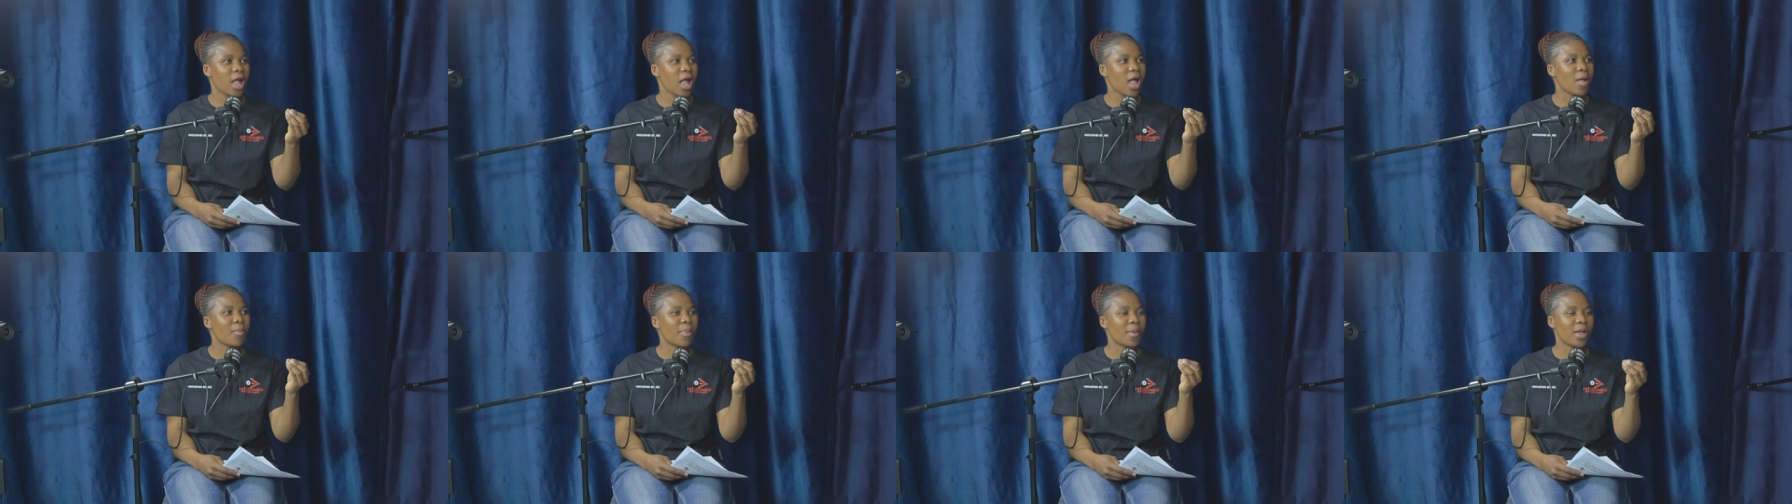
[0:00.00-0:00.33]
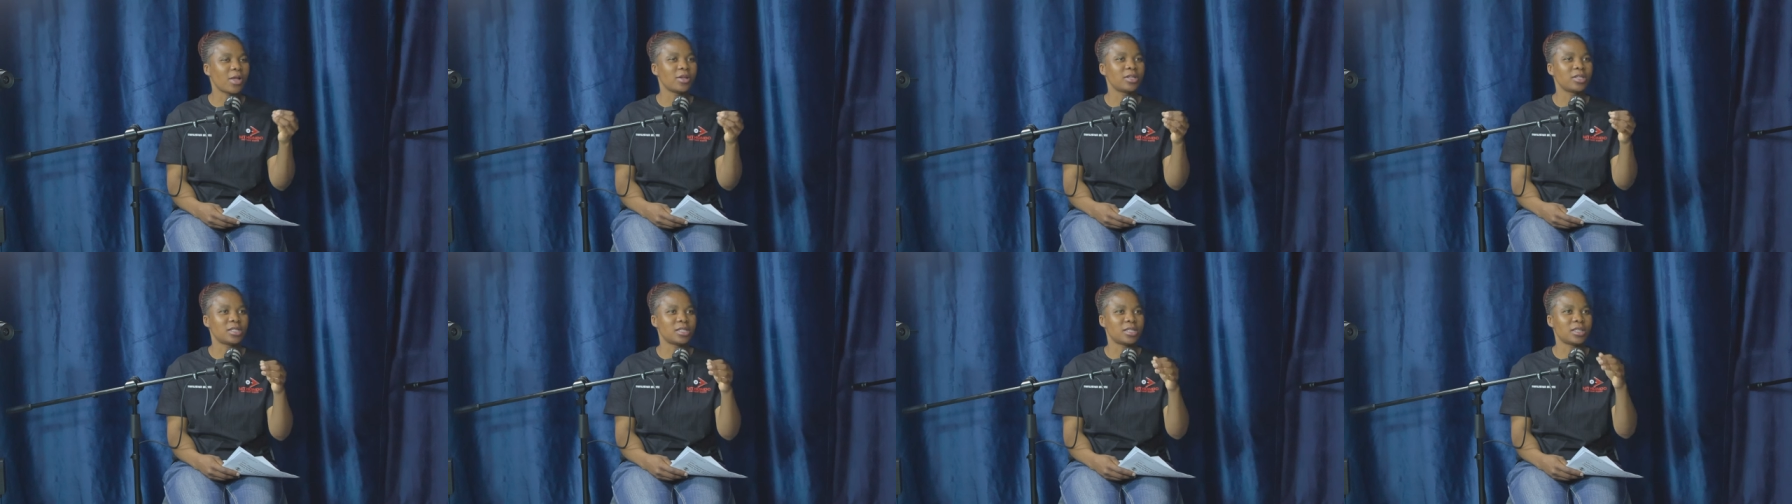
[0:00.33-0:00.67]

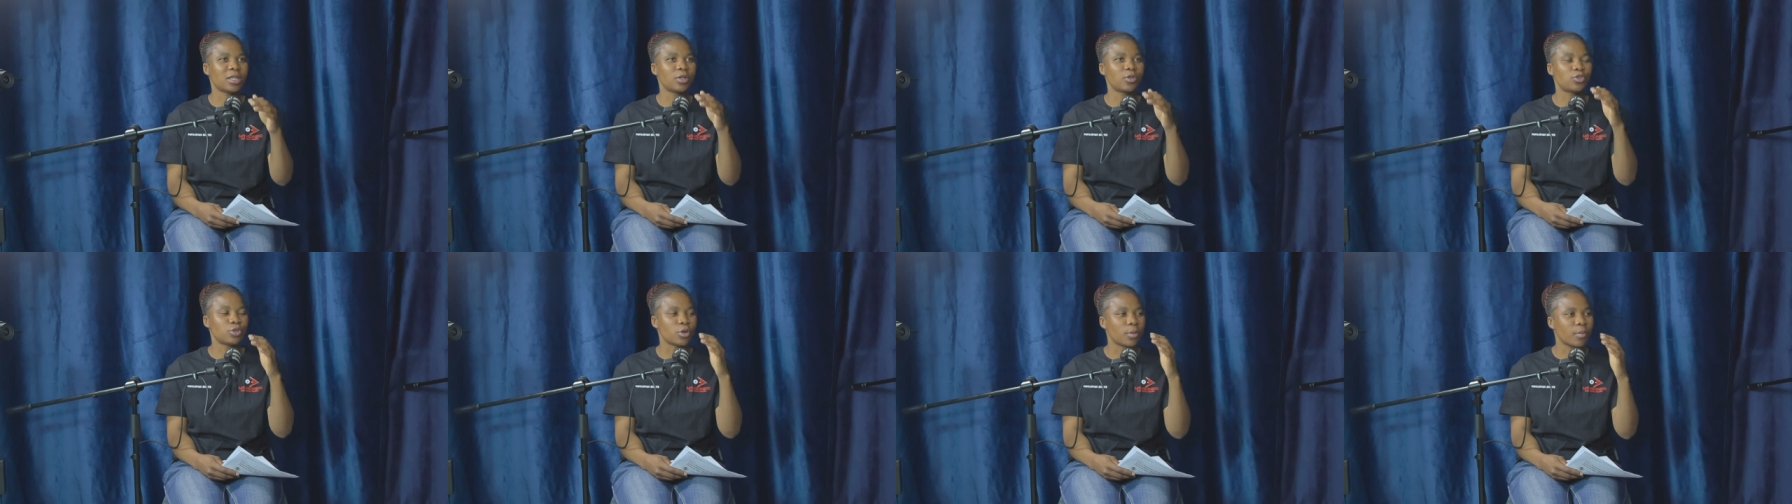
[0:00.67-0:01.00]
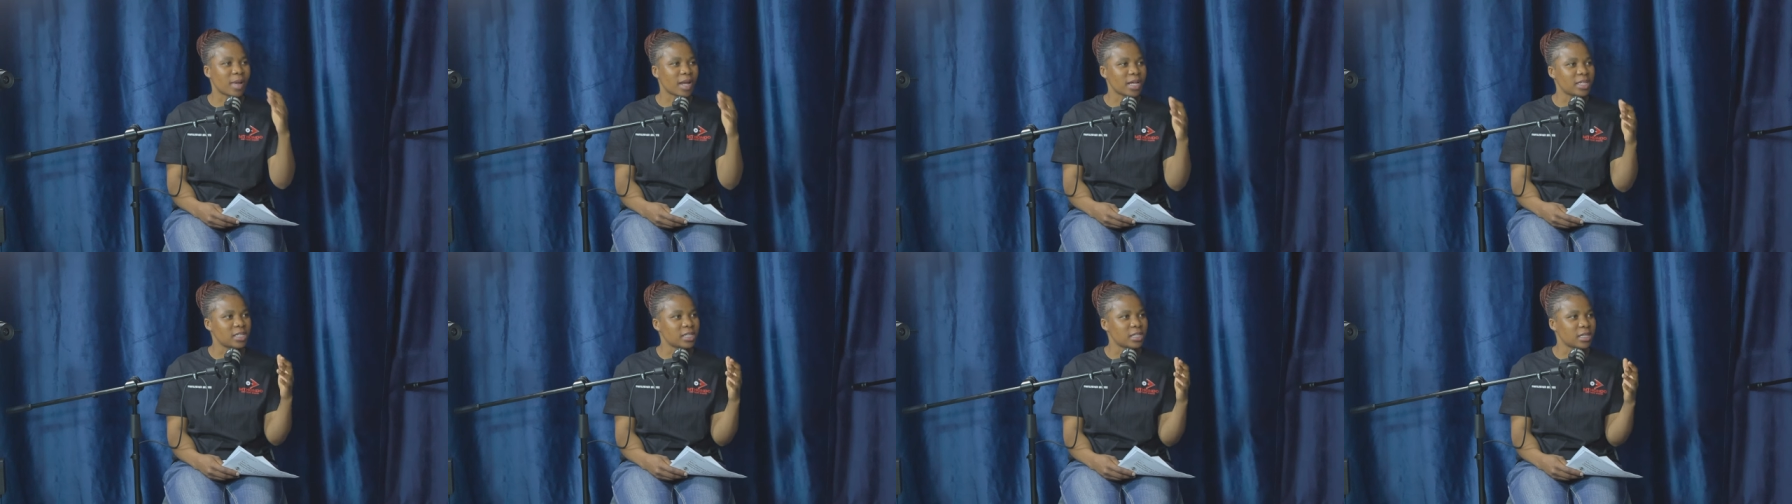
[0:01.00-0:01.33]
about the
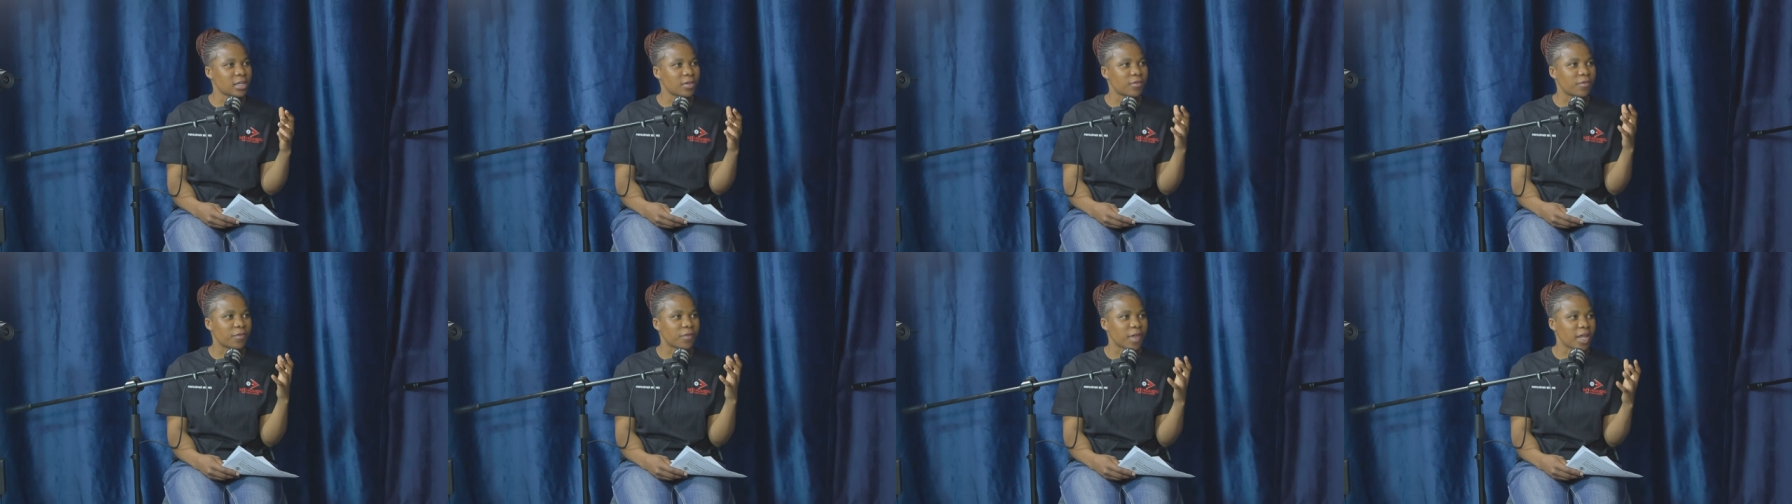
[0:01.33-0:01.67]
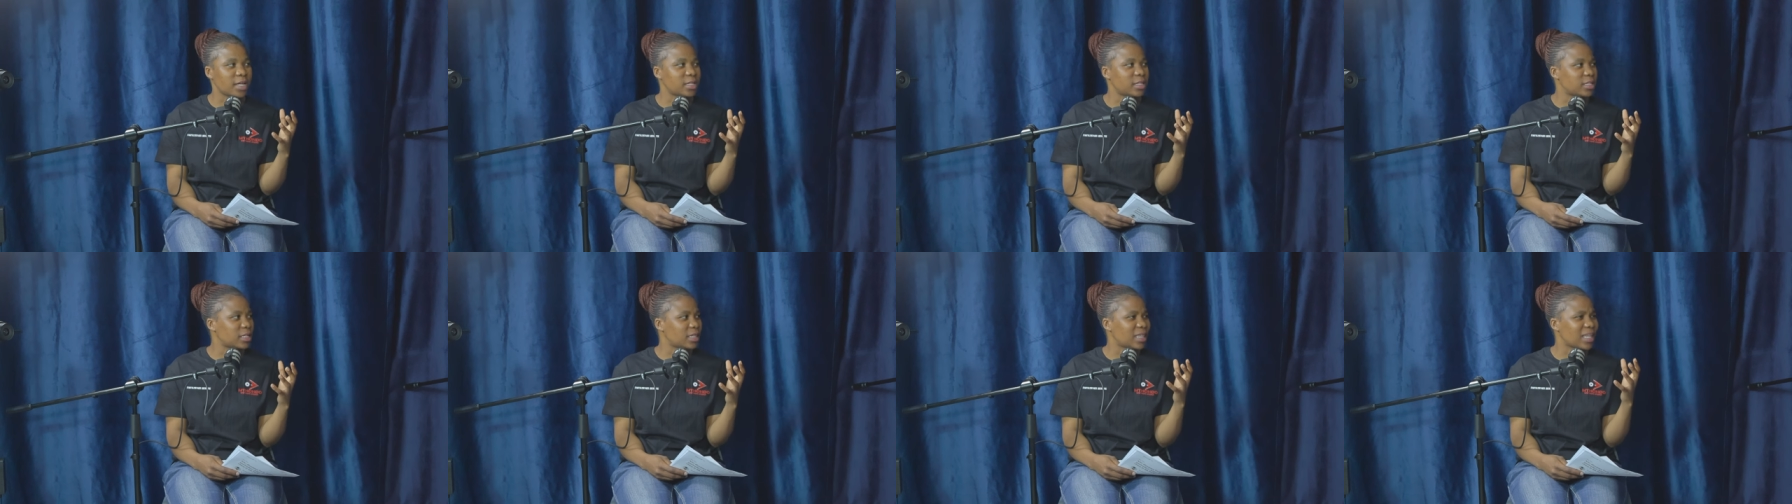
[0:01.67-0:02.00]
traumatic
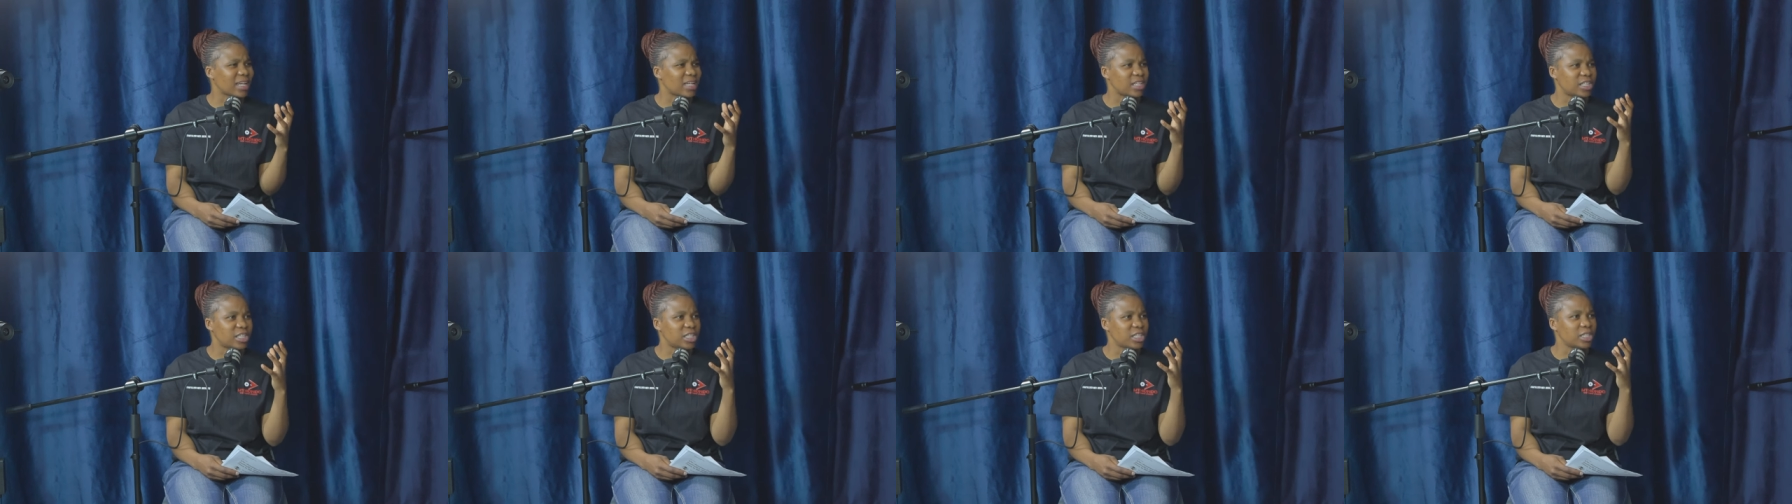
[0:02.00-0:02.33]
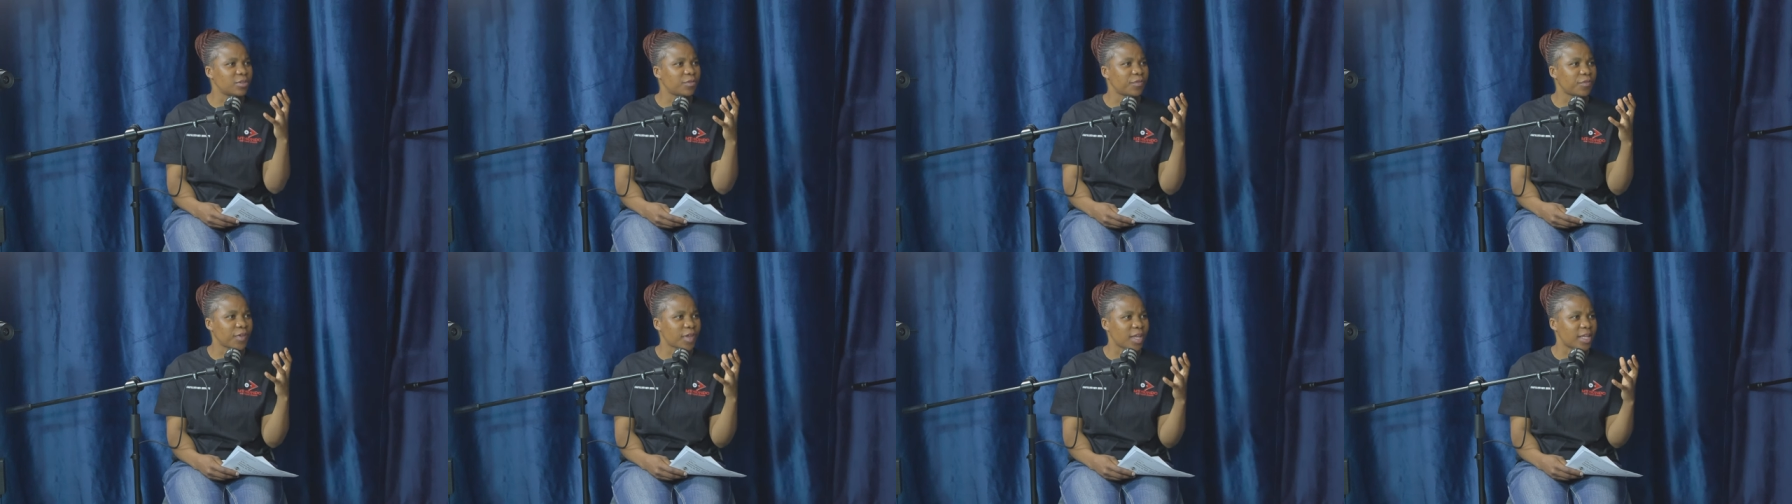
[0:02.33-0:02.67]
event that
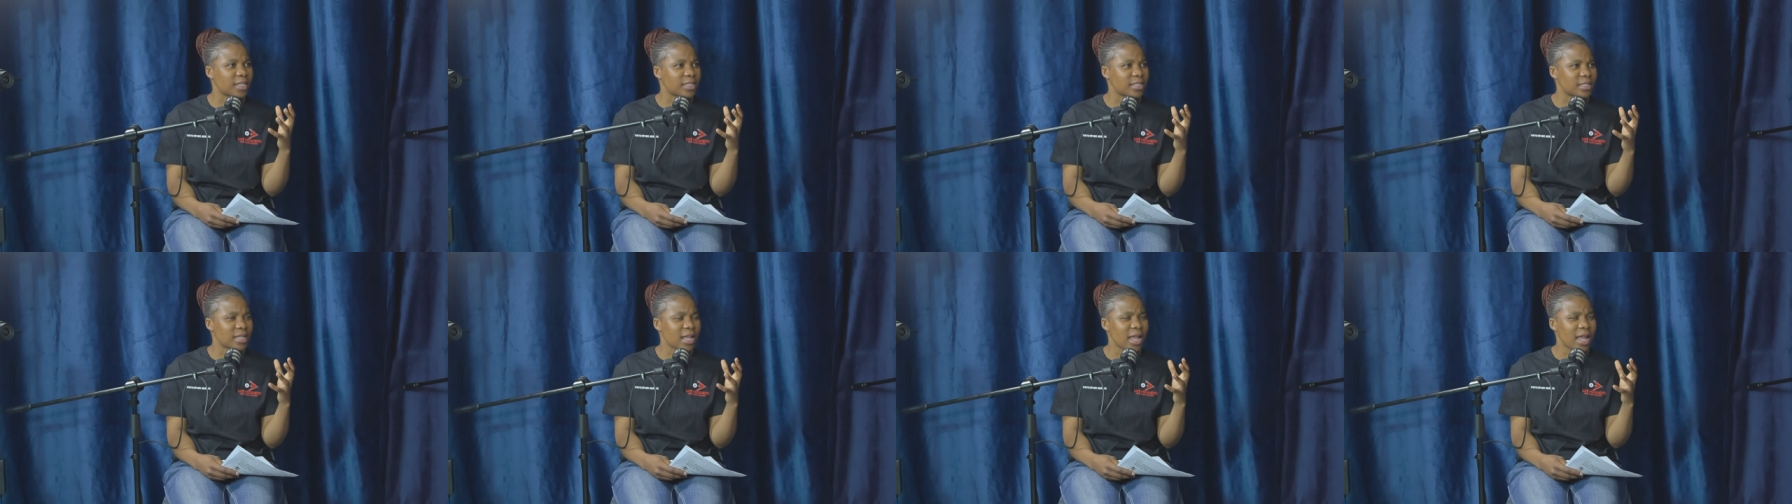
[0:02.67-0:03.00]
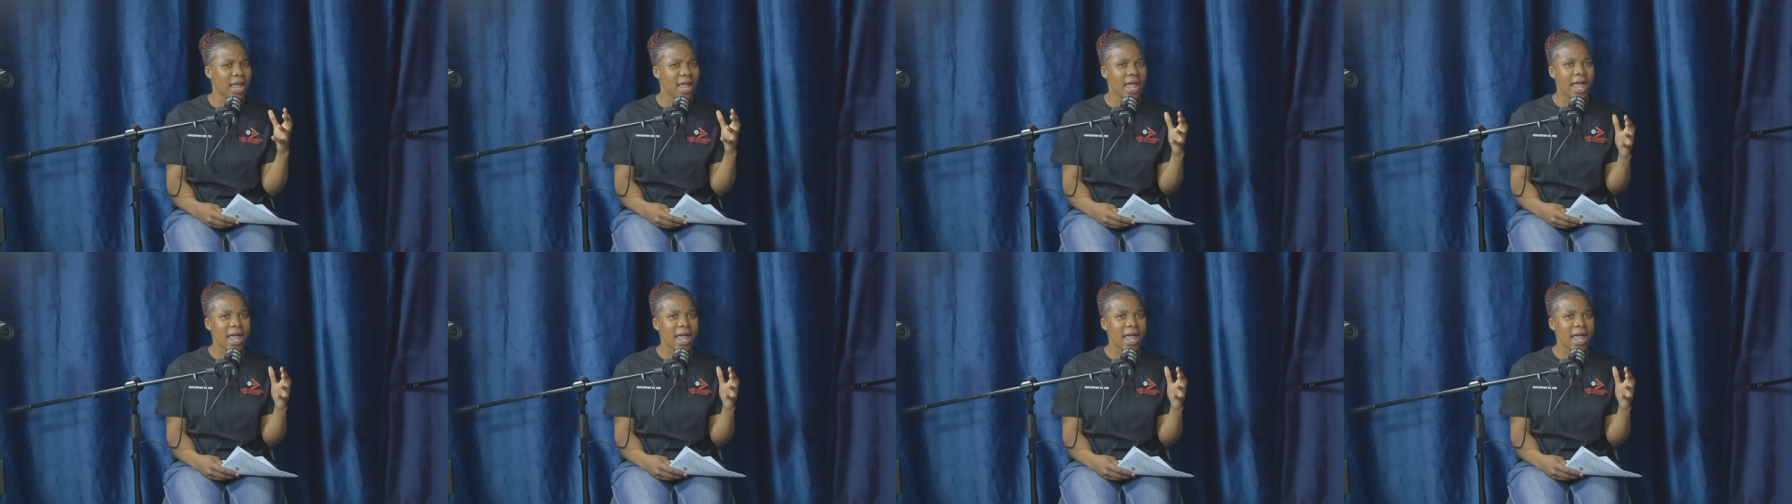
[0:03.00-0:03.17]
she faced.